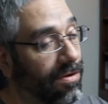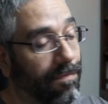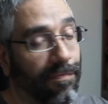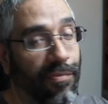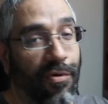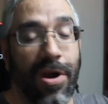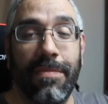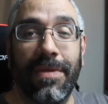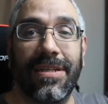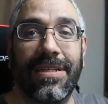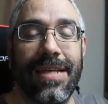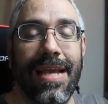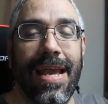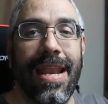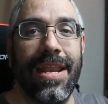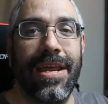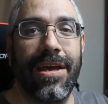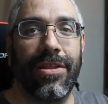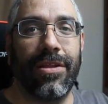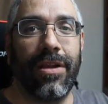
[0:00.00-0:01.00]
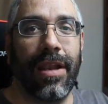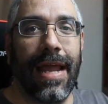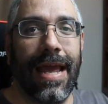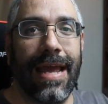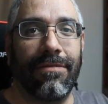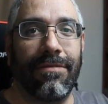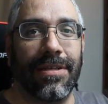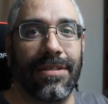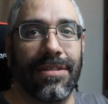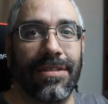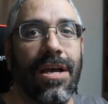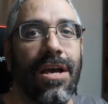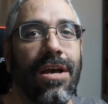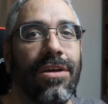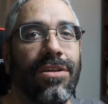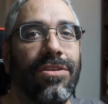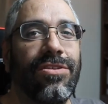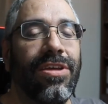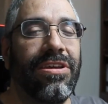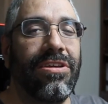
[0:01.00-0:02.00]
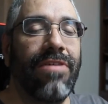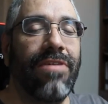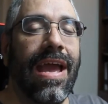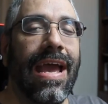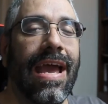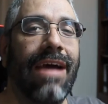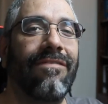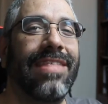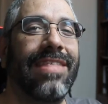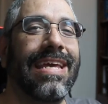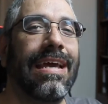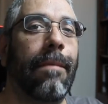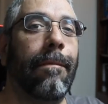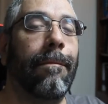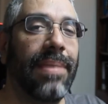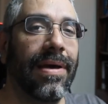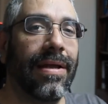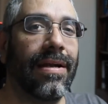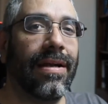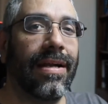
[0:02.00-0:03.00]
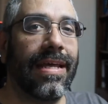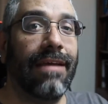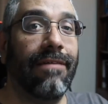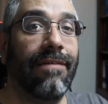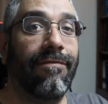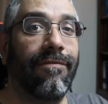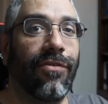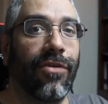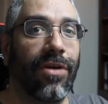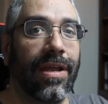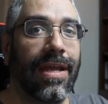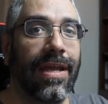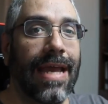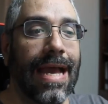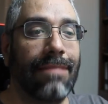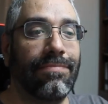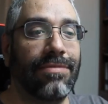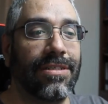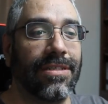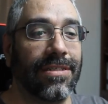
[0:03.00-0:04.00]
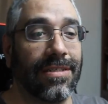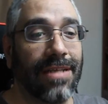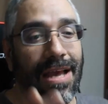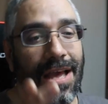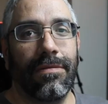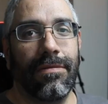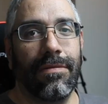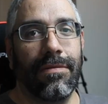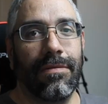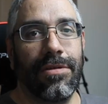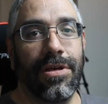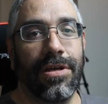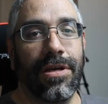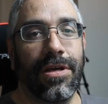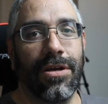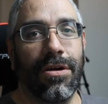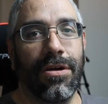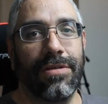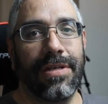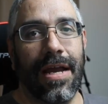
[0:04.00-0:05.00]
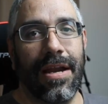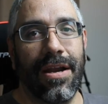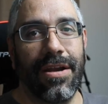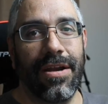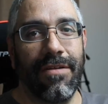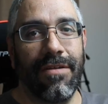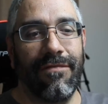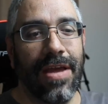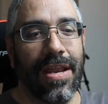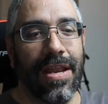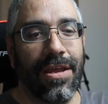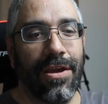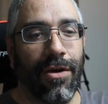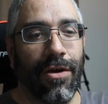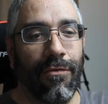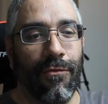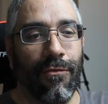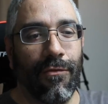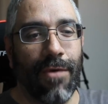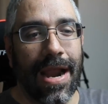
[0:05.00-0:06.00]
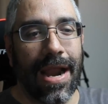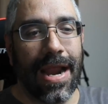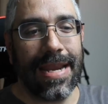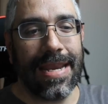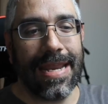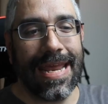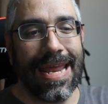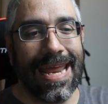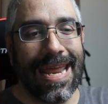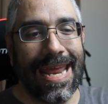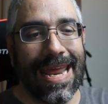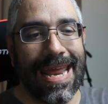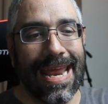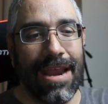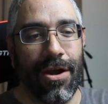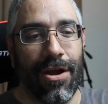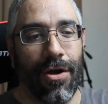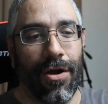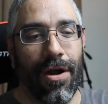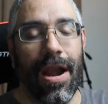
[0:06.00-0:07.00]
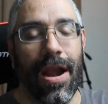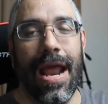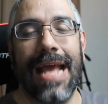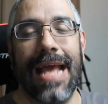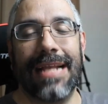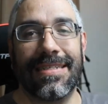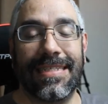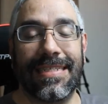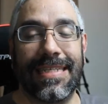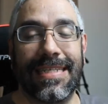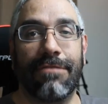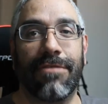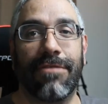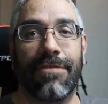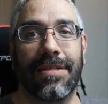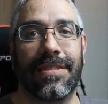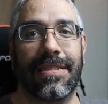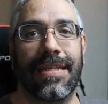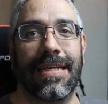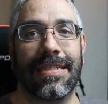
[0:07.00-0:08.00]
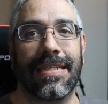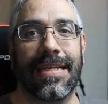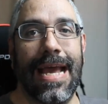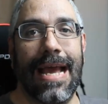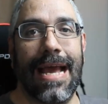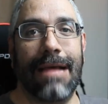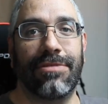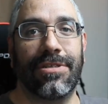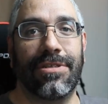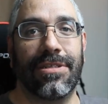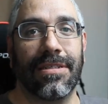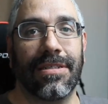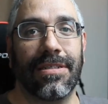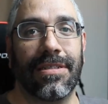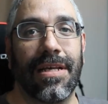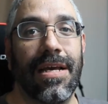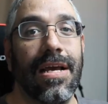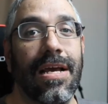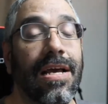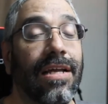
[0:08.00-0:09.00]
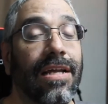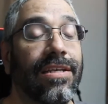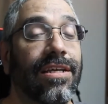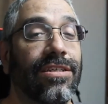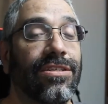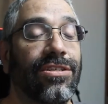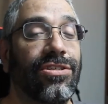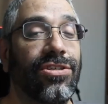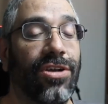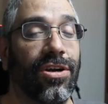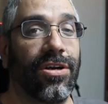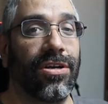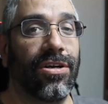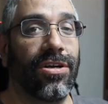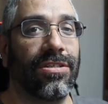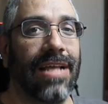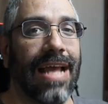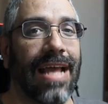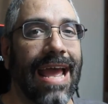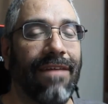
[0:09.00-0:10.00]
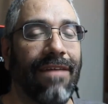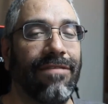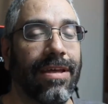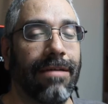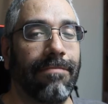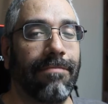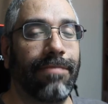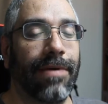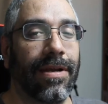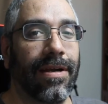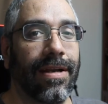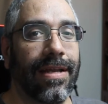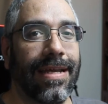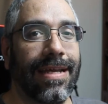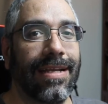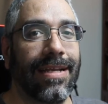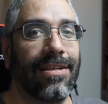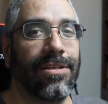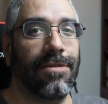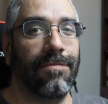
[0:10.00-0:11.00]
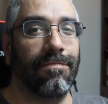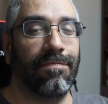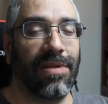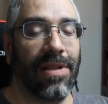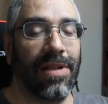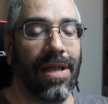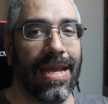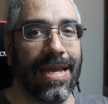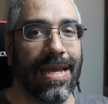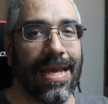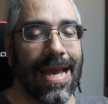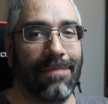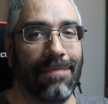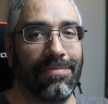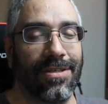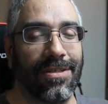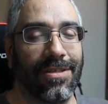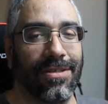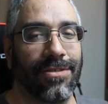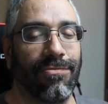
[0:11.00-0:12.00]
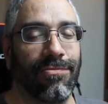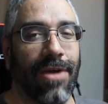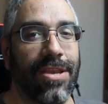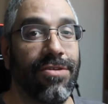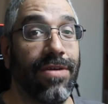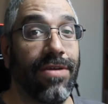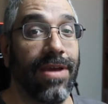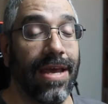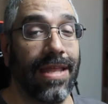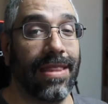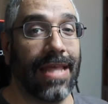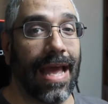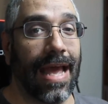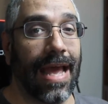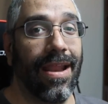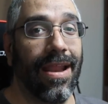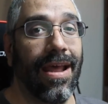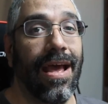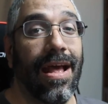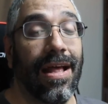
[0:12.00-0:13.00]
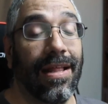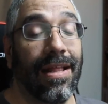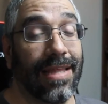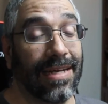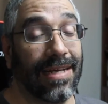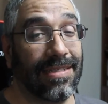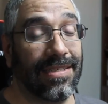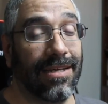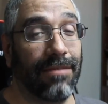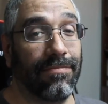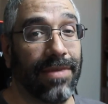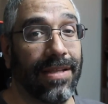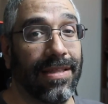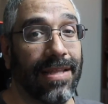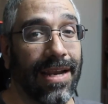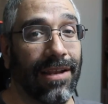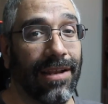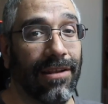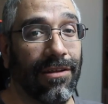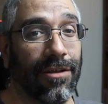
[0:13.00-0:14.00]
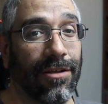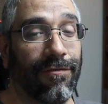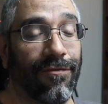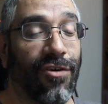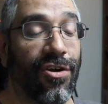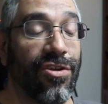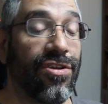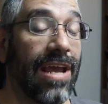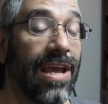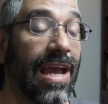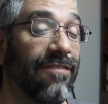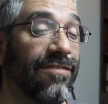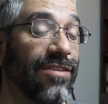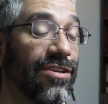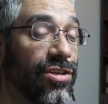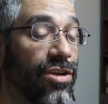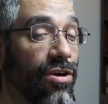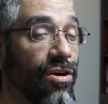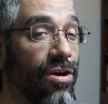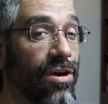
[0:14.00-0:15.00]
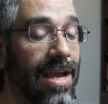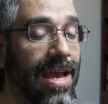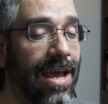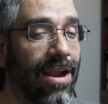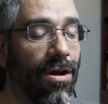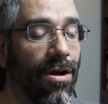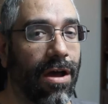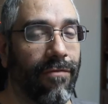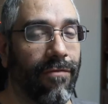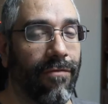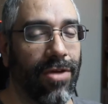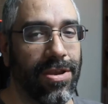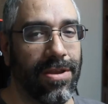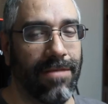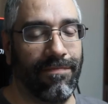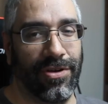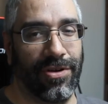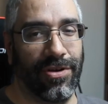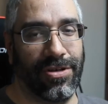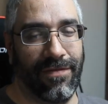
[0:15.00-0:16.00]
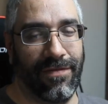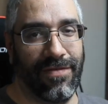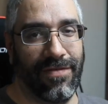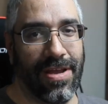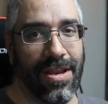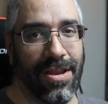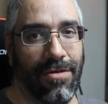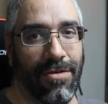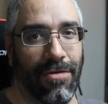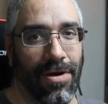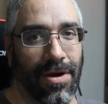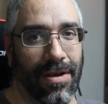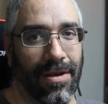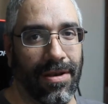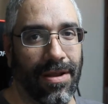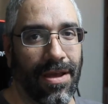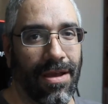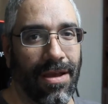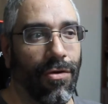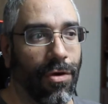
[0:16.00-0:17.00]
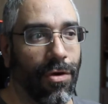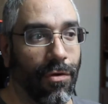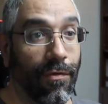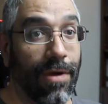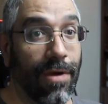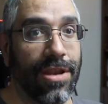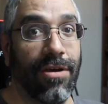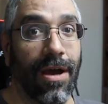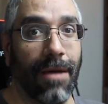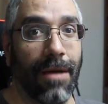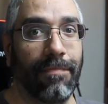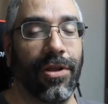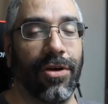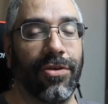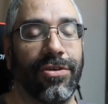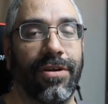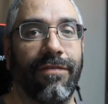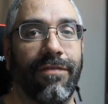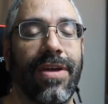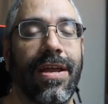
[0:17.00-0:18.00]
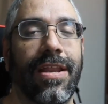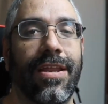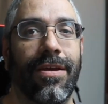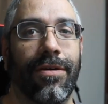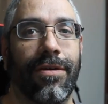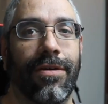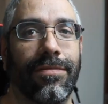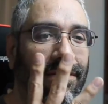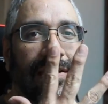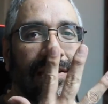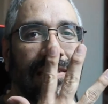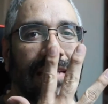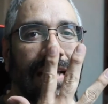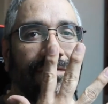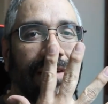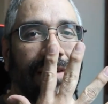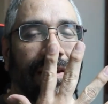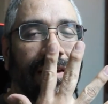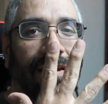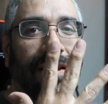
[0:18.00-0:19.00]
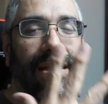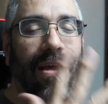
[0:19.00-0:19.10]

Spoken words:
pretty much any other language, do you have the ability for captions? You can go down in your video right here and see where it says captions. Does yours have the ability to play captions when you hit that? That's something that it looks for. You have to turn that on when you put your video on or when you upload your video. 7,